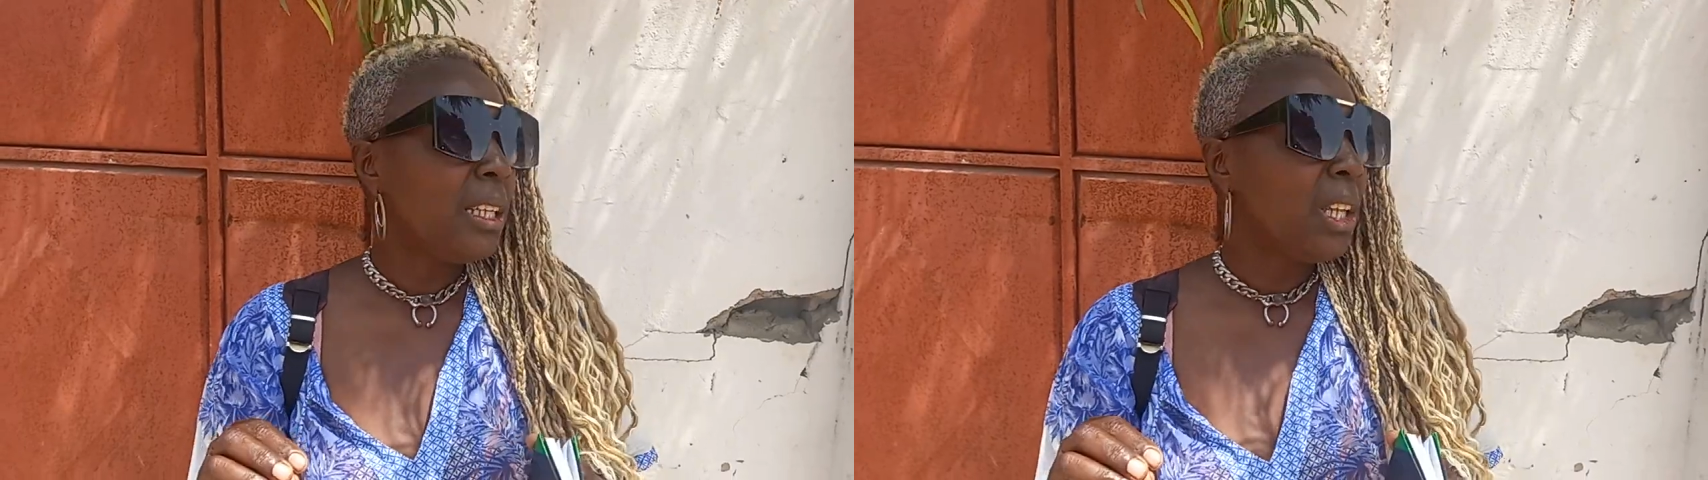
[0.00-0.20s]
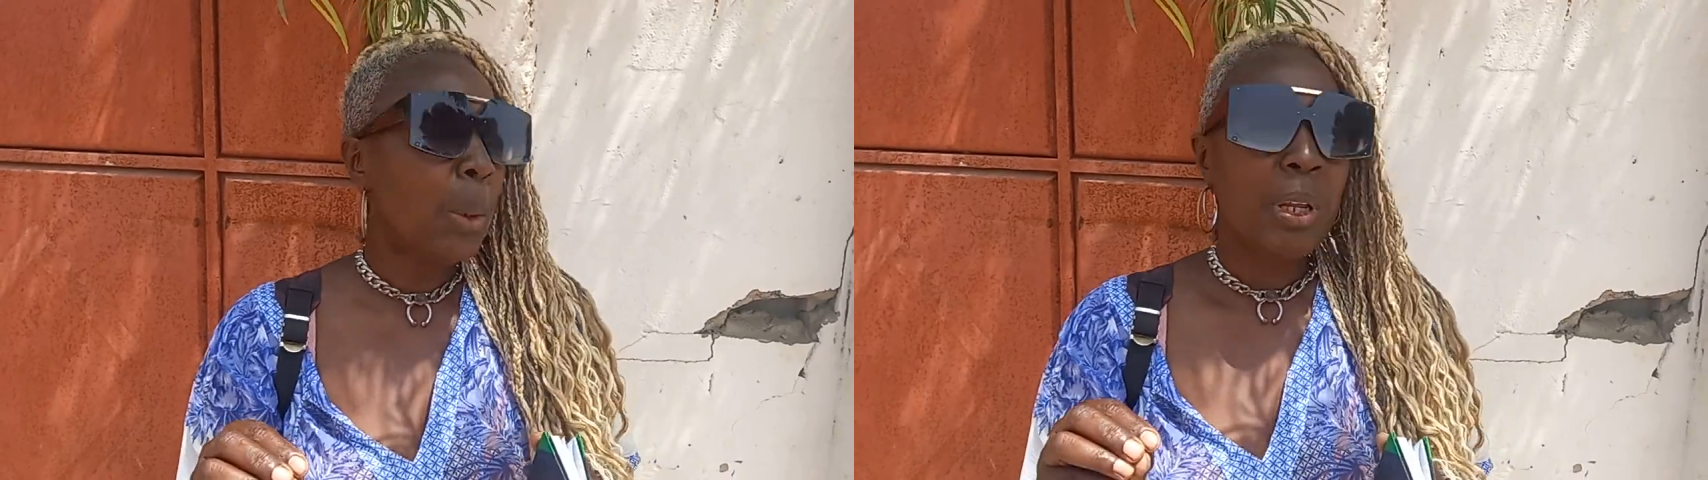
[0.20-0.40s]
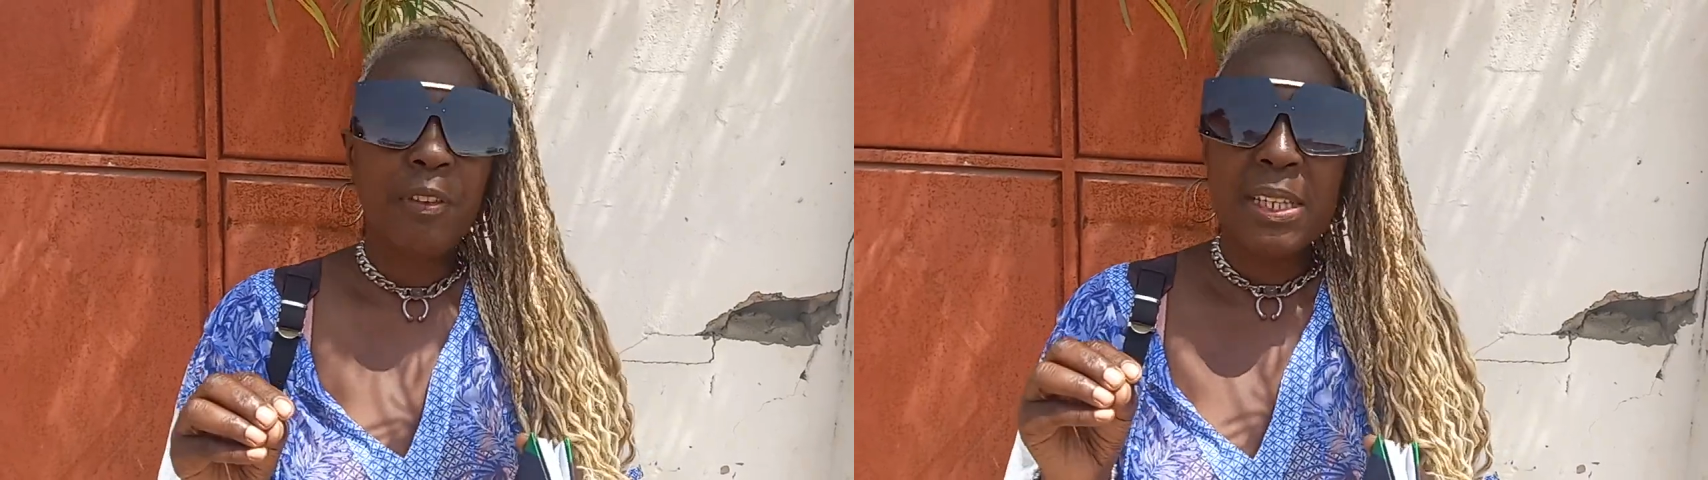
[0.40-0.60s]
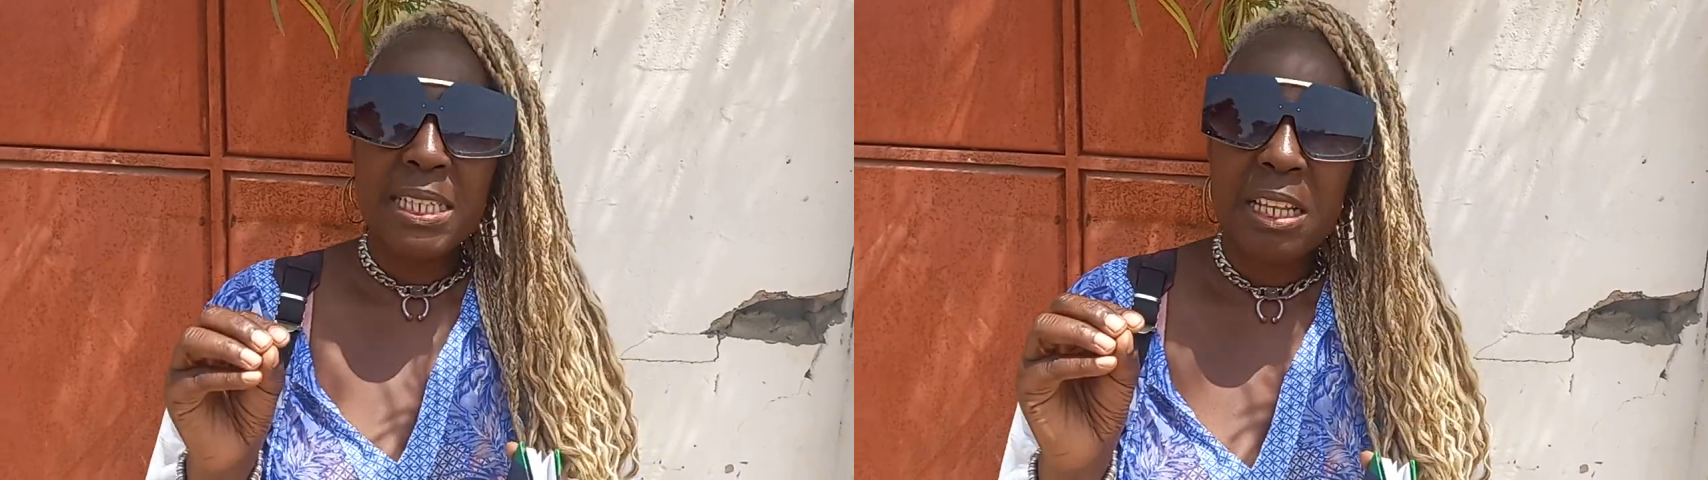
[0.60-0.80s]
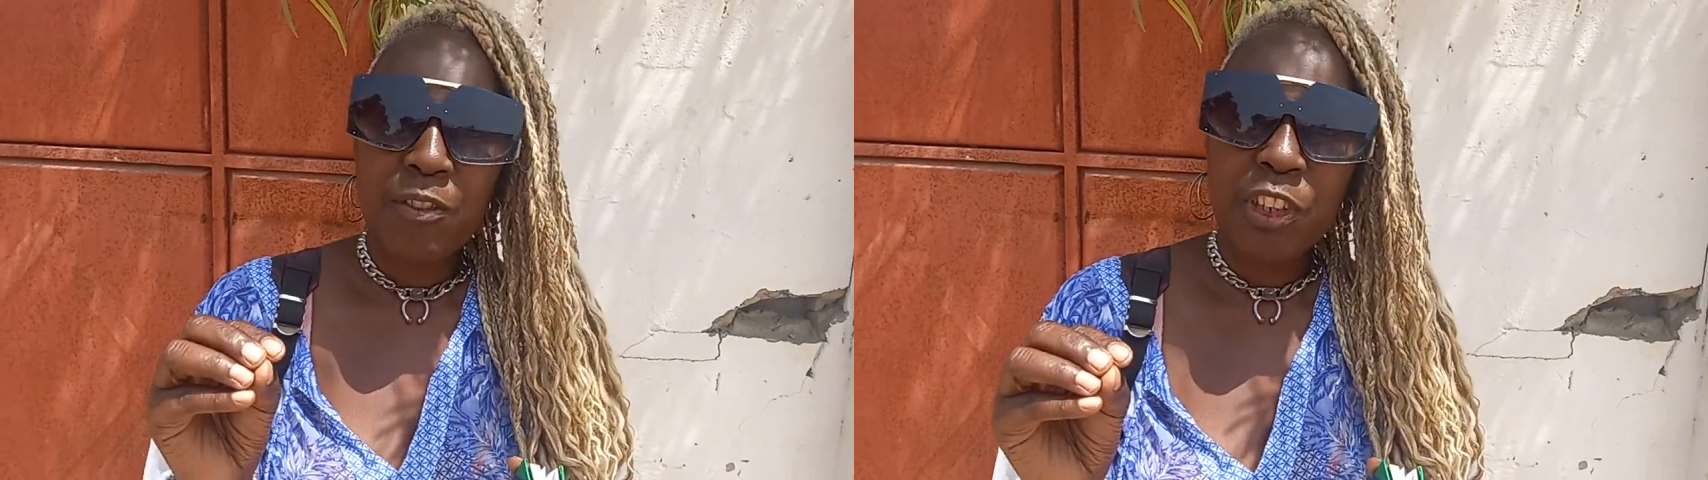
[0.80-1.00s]
Now if it's
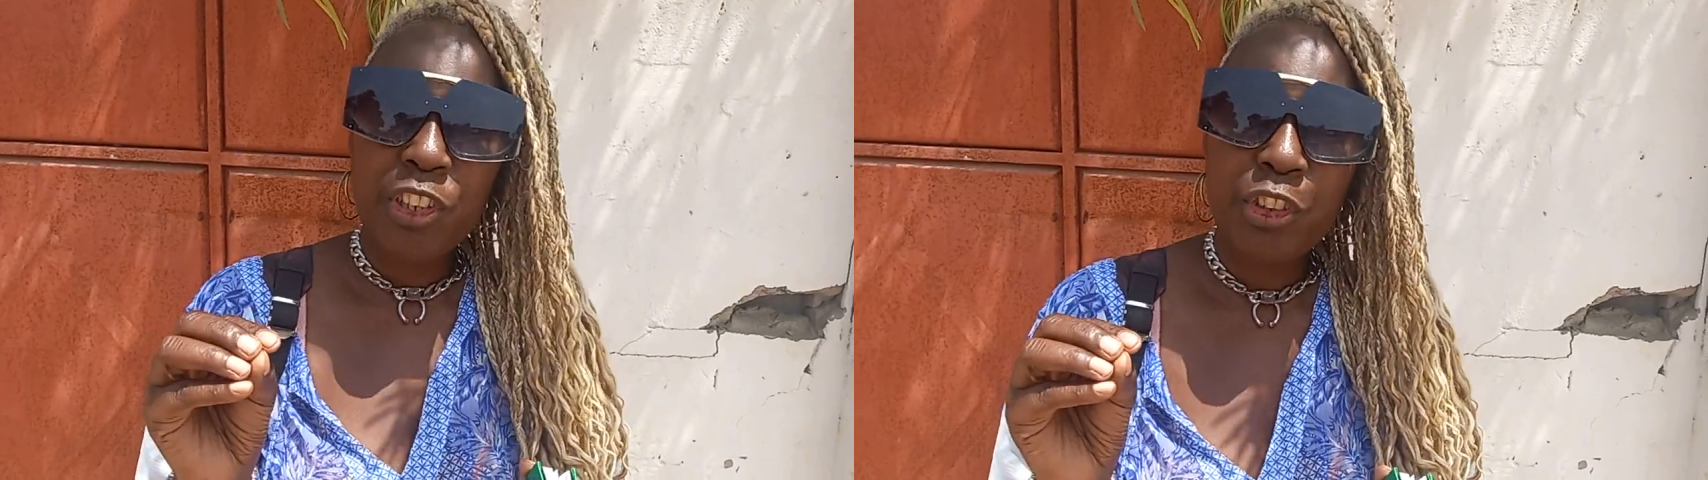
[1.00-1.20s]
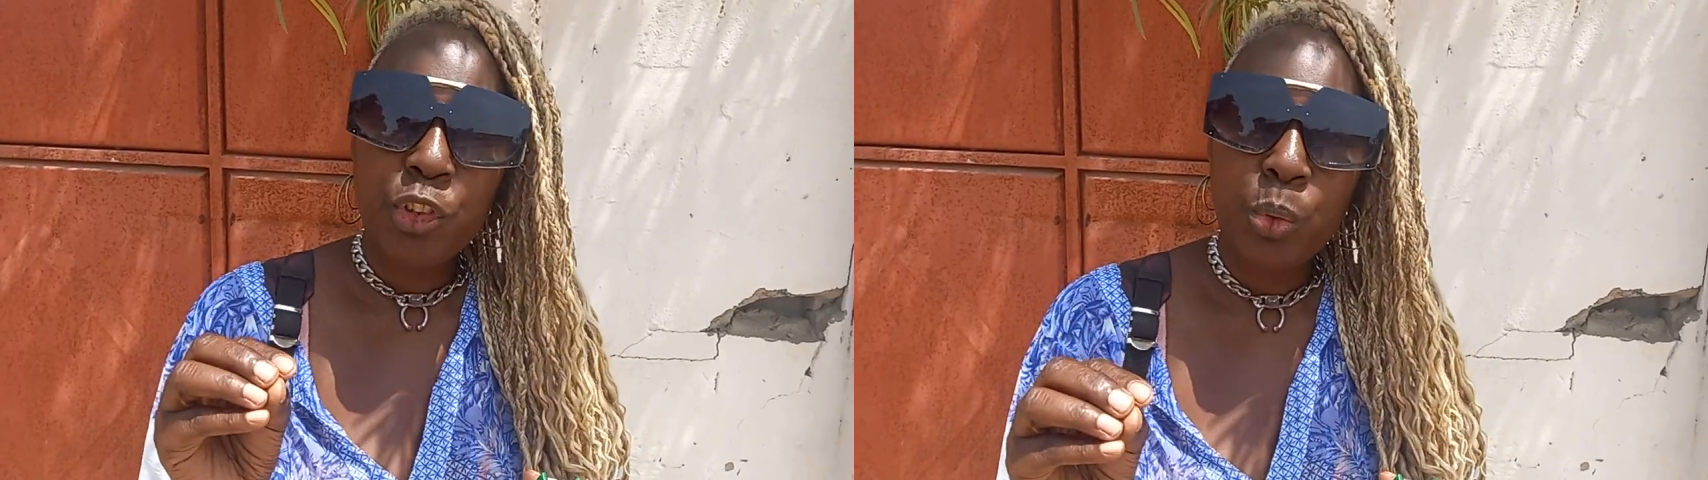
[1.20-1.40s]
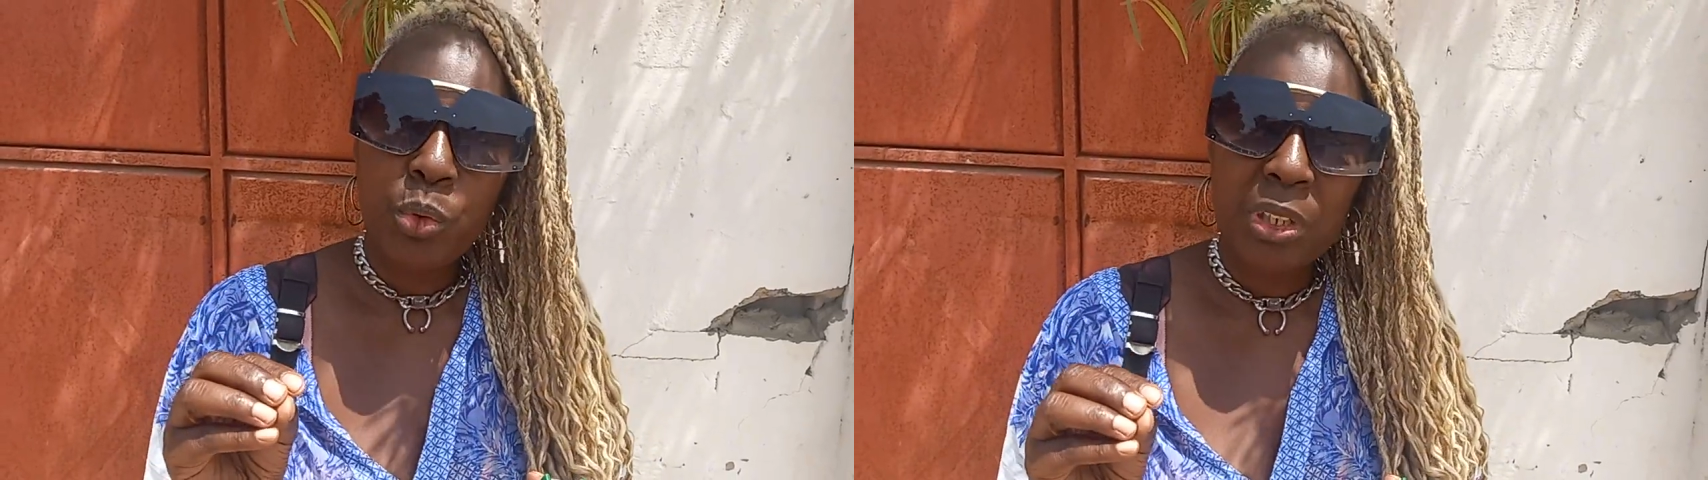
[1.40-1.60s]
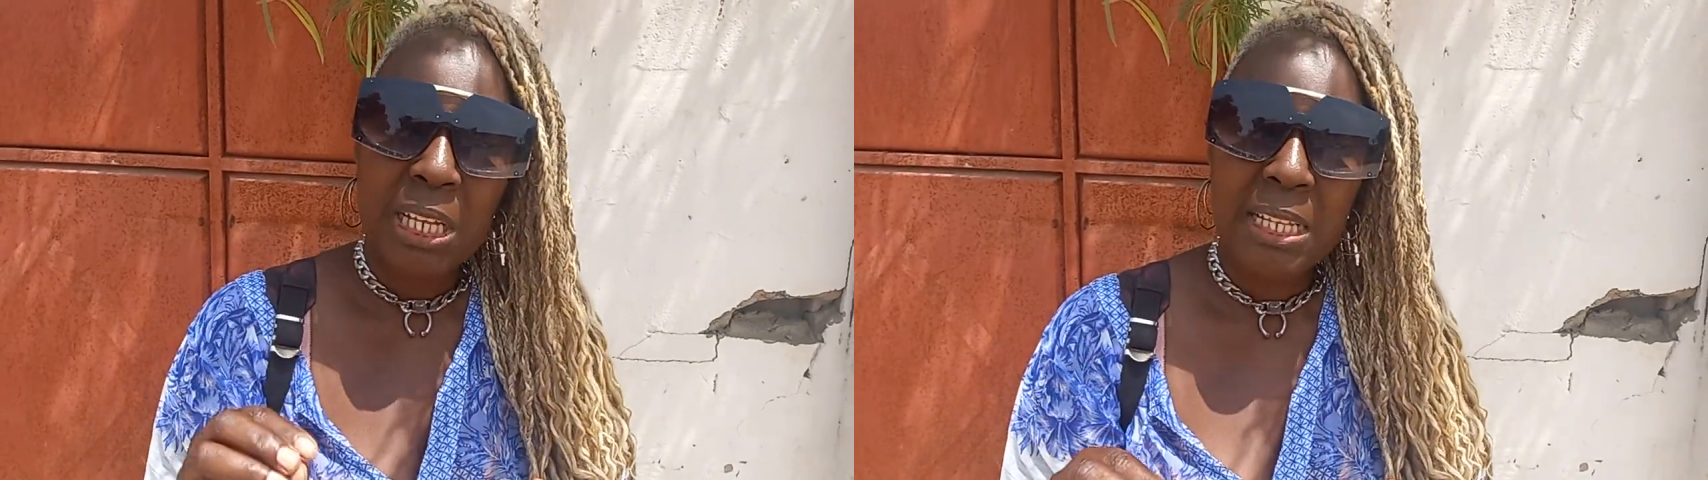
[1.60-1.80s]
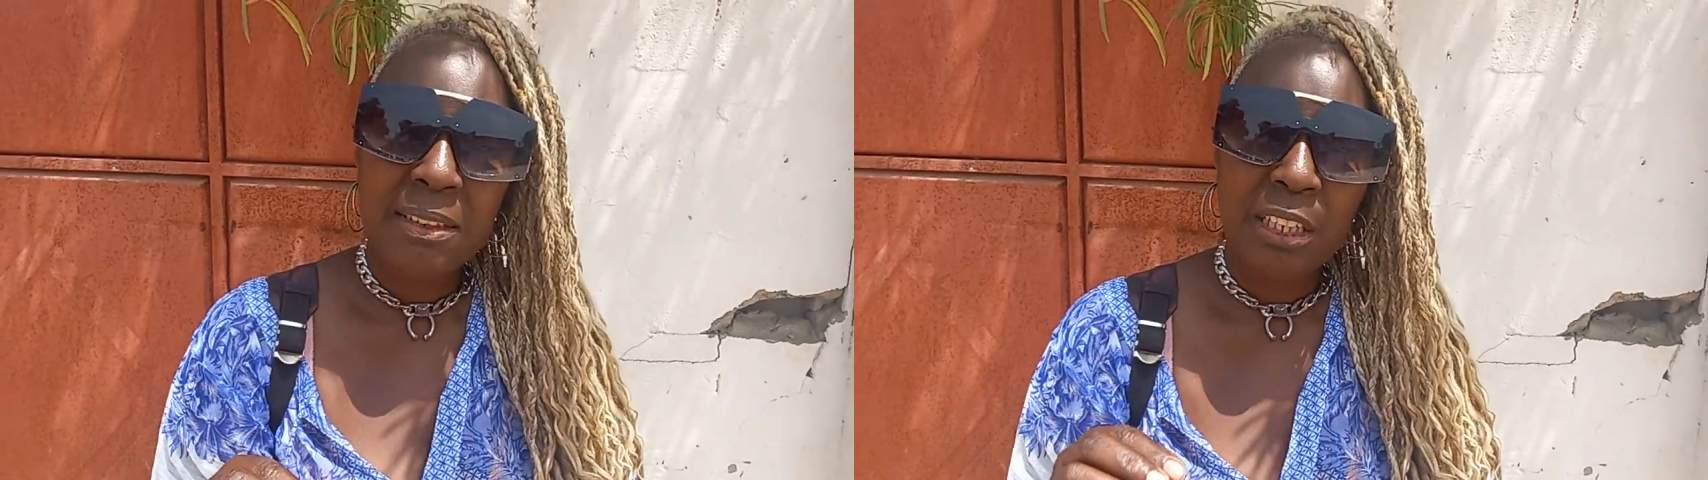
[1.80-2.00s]
72
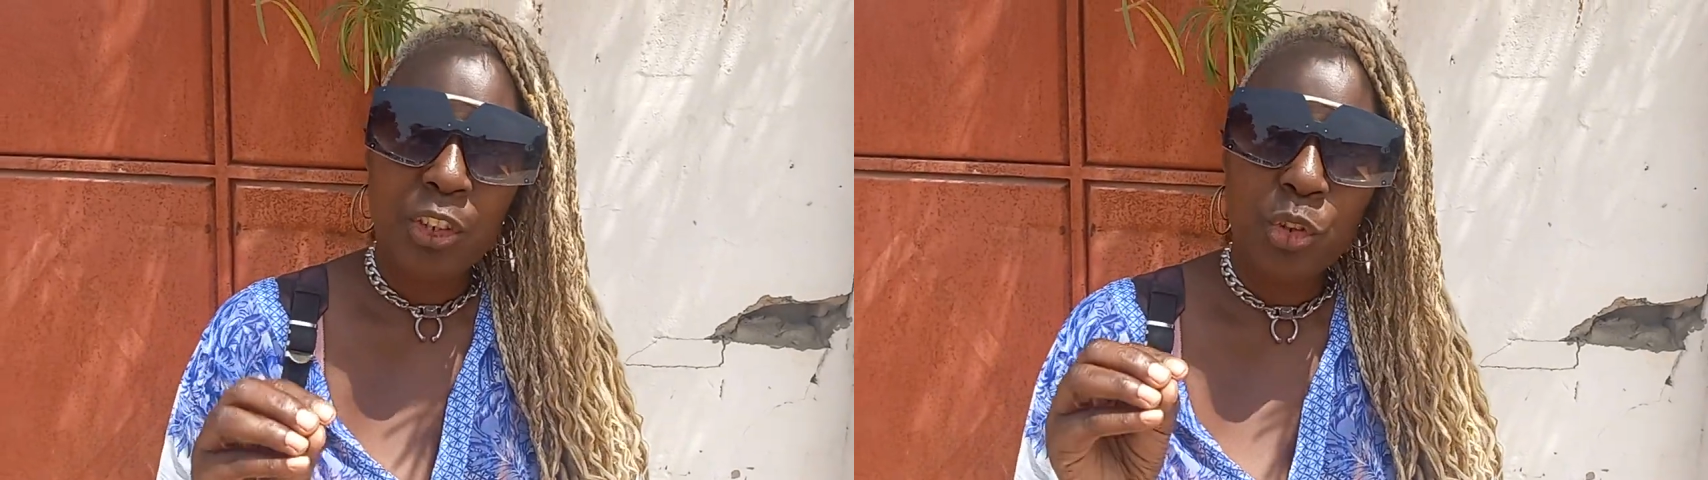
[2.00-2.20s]
dalasi